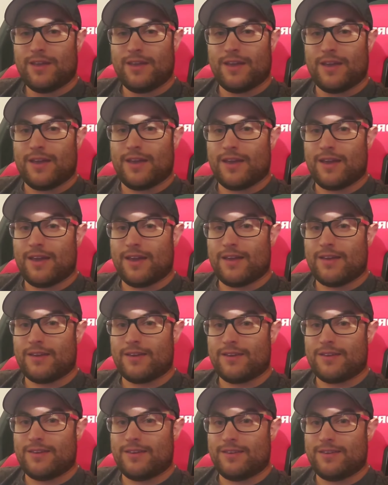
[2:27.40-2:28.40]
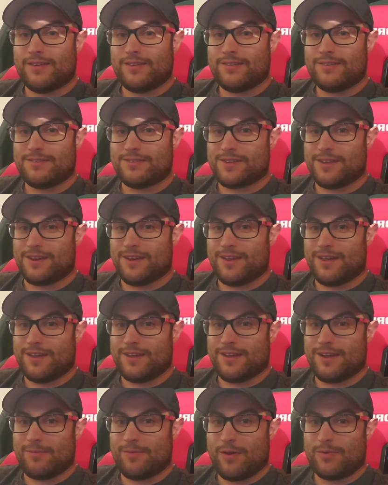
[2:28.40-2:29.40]
And he said, hey,
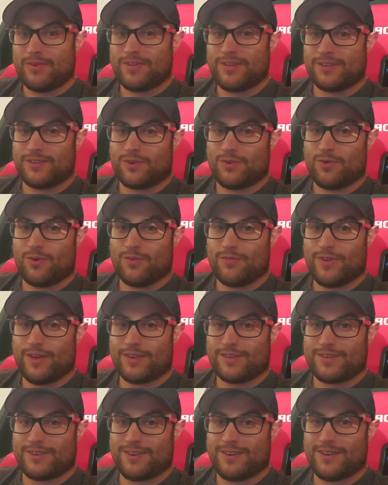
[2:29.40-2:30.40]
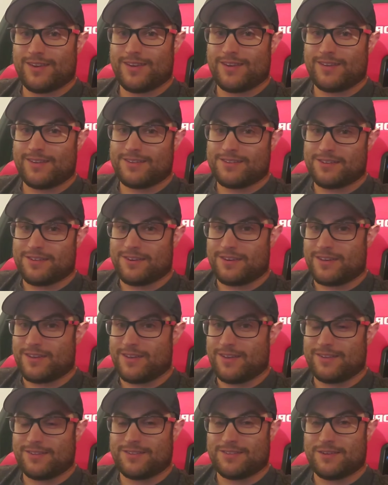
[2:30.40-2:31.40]
how about we take the Corvette today? And I said, I
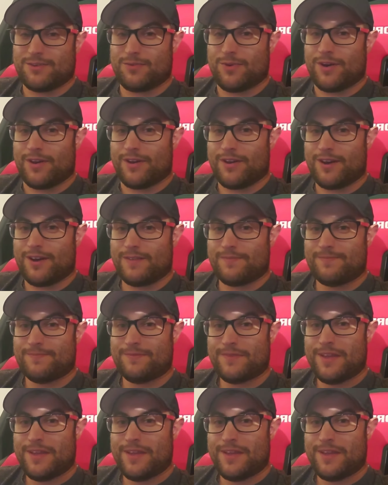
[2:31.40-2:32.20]
can't see why not.